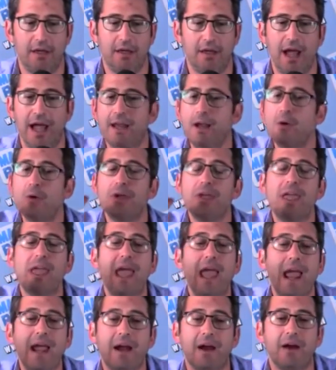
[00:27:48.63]
I don't
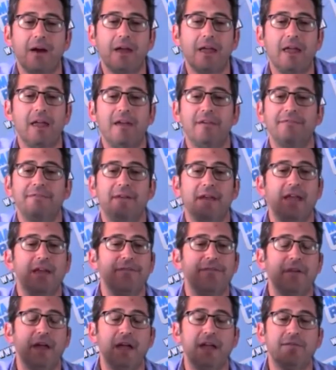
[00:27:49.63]
care
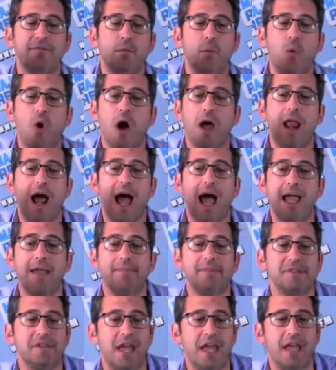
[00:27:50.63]
if what I
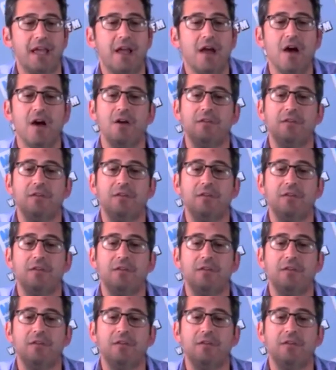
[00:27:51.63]
am saying